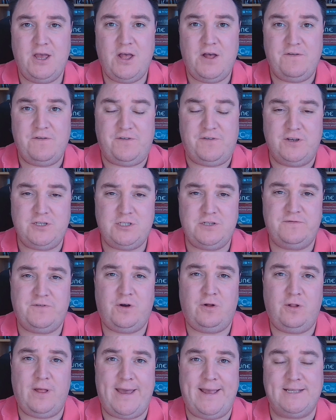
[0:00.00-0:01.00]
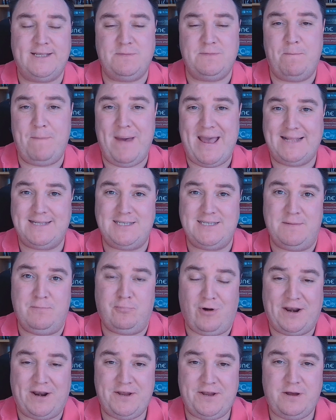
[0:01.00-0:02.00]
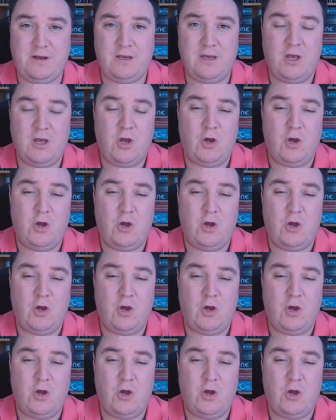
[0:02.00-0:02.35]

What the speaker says: First of all is Betsy Braddock,